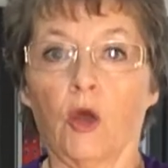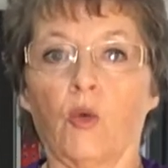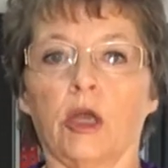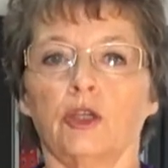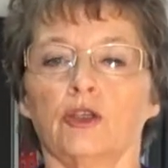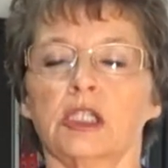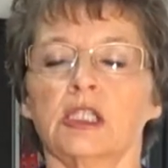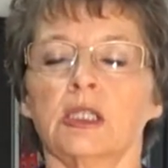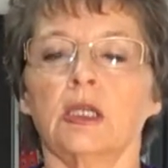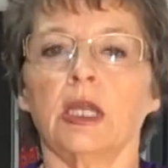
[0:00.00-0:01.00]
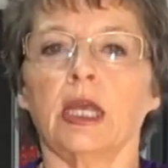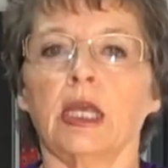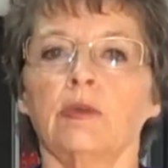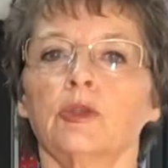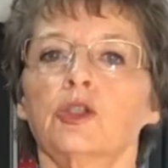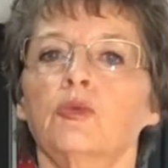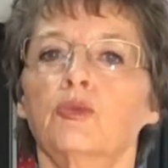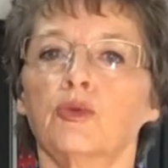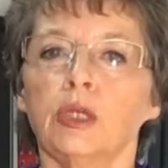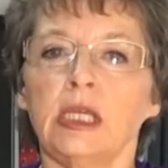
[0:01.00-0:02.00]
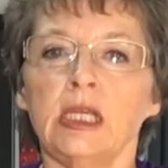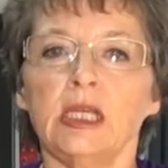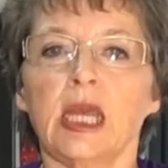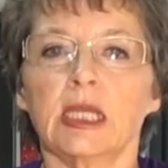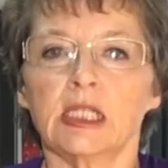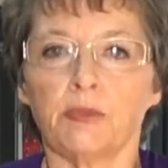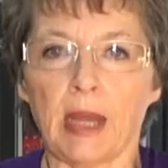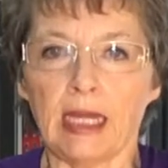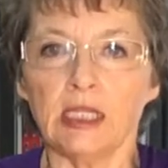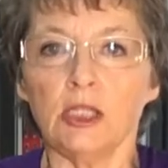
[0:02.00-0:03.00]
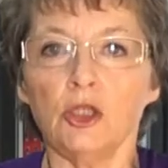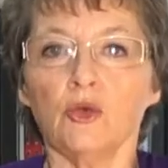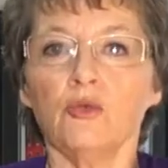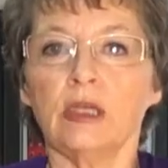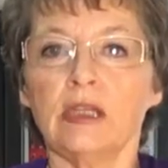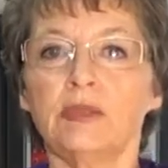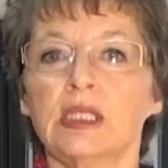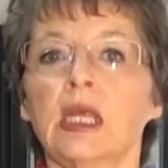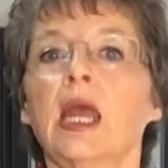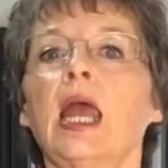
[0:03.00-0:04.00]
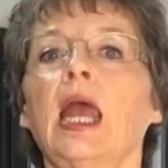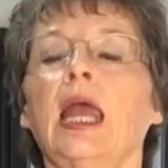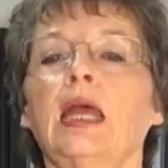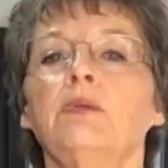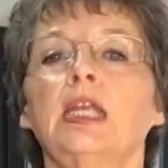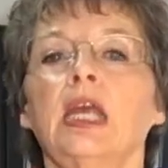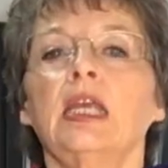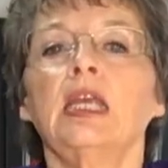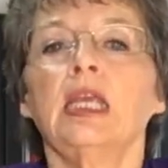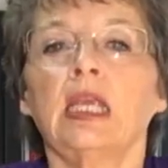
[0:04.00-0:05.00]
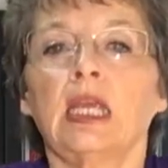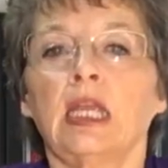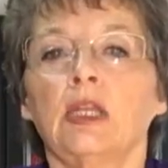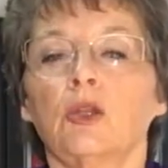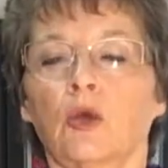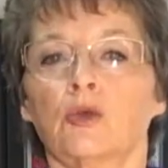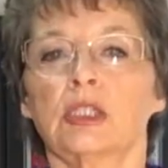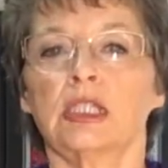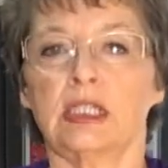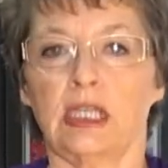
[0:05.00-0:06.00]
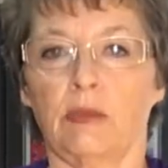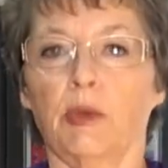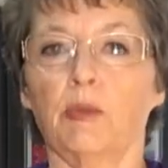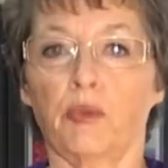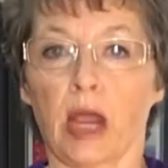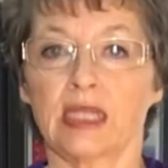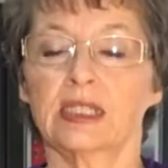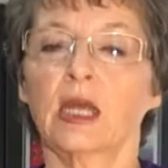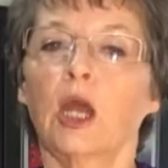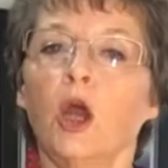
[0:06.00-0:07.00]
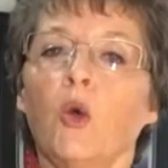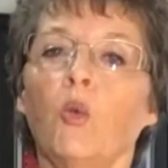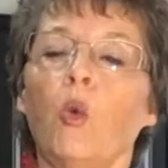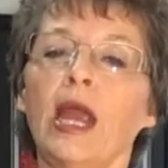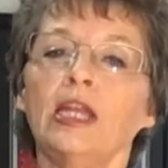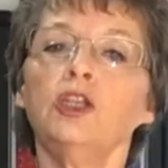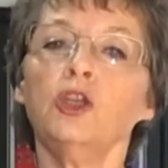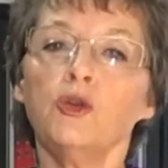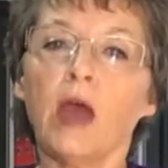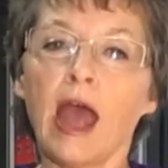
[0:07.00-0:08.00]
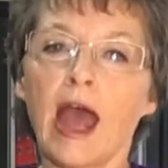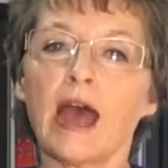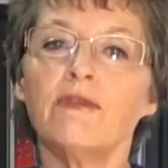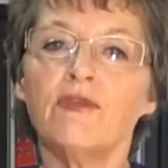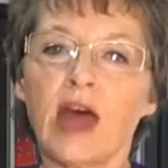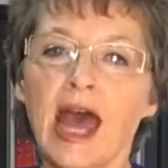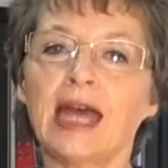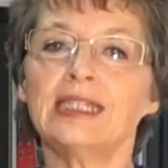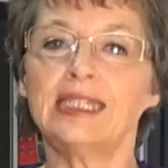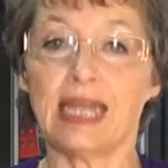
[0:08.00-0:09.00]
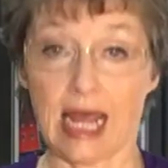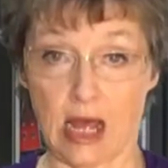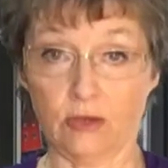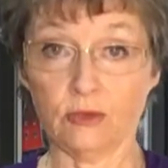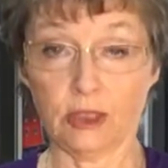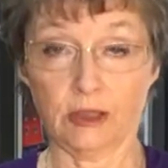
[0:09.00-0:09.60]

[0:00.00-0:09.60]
while you're still able to breathe, expanding your ribs and taking in those deep breaths. When you have that down,